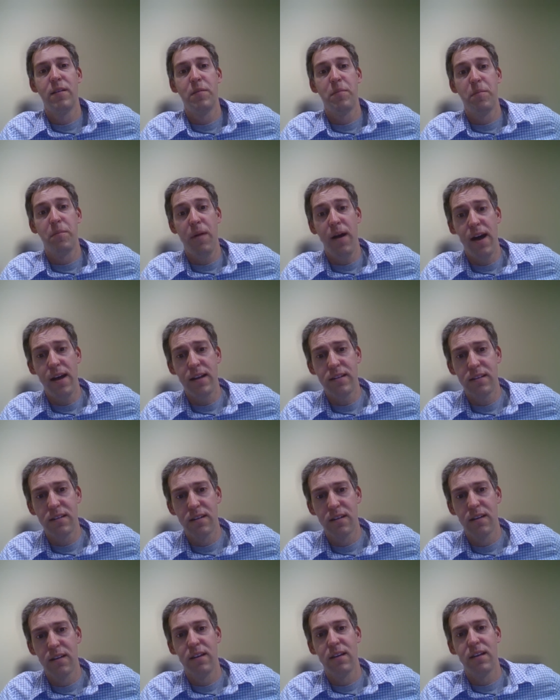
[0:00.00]
But
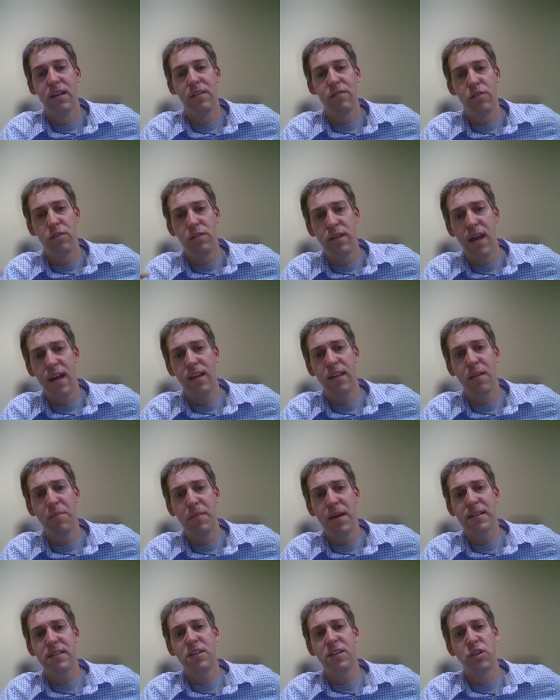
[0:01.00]
if you take the
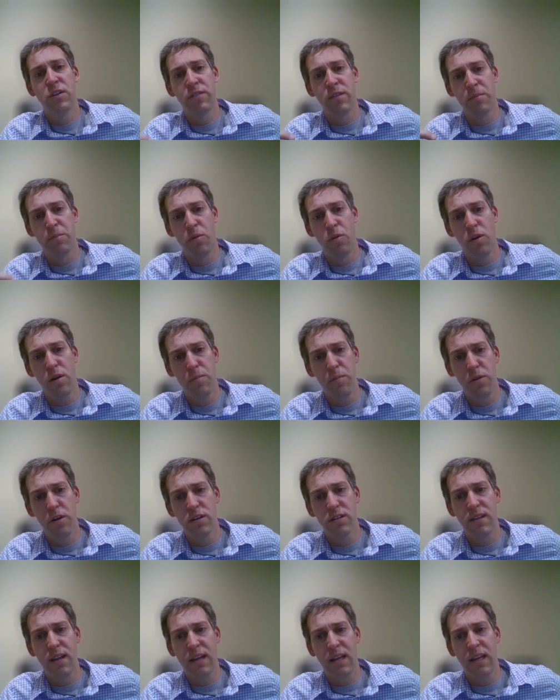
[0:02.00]
message of the poor
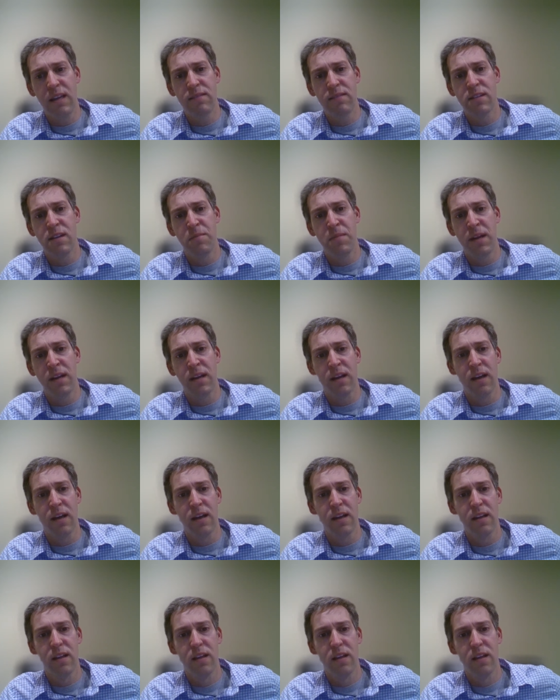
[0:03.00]
person that gives the mincha,